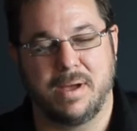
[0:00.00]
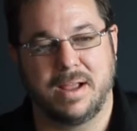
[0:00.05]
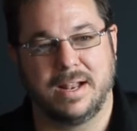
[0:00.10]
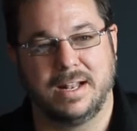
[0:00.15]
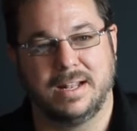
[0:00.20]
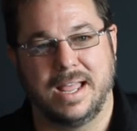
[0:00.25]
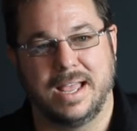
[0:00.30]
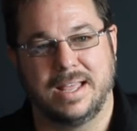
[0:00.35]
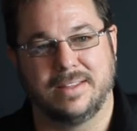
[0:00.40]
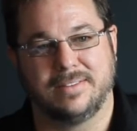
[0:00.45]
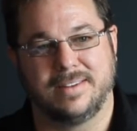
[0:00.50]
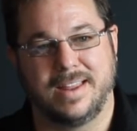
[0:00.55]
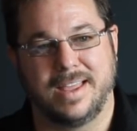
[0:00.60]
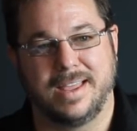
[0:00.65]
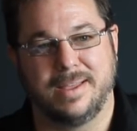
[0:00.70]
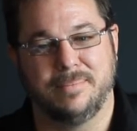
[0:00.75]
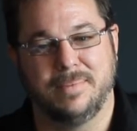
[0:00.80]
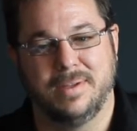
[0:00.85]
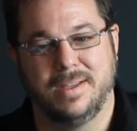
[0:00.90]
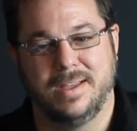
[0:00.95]
my last
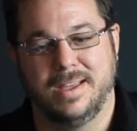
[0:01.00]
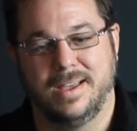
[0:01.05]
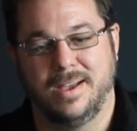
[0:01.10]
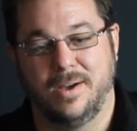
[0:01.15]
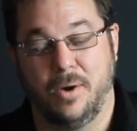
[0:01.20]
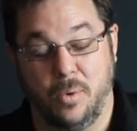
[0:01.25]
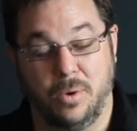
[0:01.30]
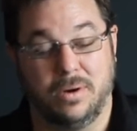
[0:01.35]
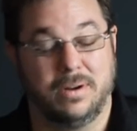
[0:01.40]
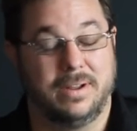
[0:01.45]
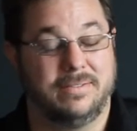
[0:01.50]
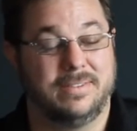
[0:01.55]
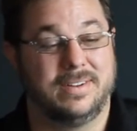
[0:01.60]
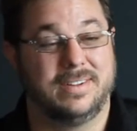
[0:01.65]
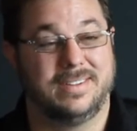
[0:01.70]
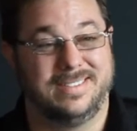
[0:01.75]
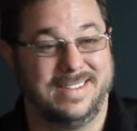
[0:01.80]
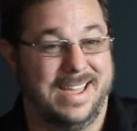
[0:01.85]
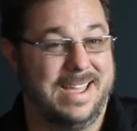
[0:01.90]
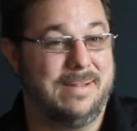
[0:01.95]
name, or even
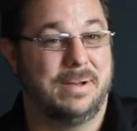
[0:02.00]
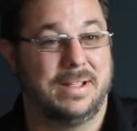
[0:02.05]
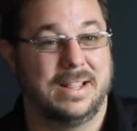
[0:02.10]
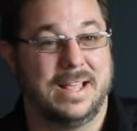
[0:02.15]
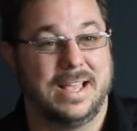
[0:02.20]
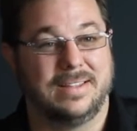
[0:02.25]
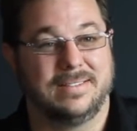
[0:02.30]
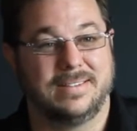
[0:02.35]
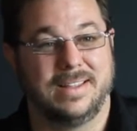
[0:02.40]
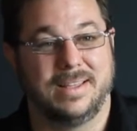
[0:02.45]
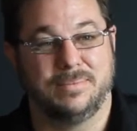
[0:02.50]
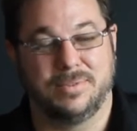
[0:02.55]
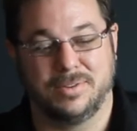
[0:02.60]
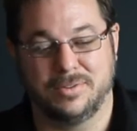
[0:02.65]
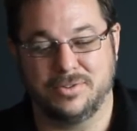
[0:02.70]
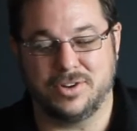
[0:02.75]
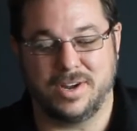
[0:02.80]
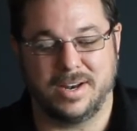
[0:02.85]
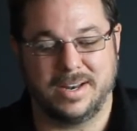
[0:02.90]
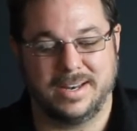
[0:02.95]
to say my last name,
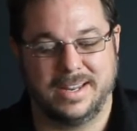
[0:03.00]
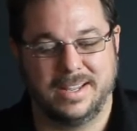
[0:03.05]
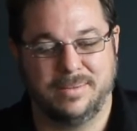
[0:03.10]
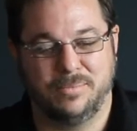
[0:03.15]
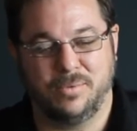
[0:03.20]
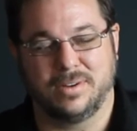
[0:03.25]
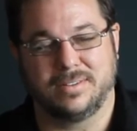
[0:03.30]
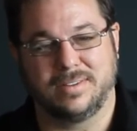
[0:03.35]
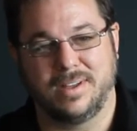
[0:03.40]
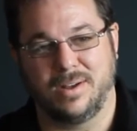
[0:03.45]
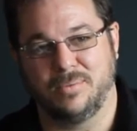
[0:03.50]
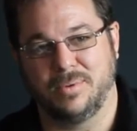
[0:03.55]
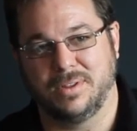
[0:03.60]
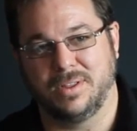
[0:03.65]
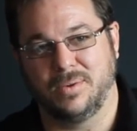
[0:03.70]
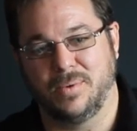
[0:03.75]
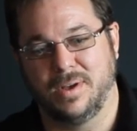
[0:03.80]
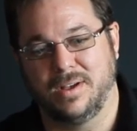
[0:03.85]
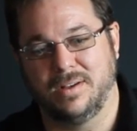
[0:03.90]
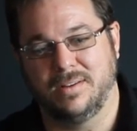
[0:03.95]
so Johnny D works out
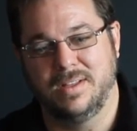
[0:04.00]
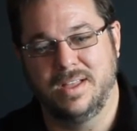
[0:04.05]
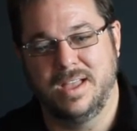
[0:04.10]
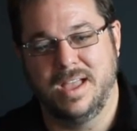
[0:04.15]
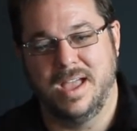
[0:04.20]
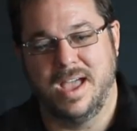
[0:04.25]
really well.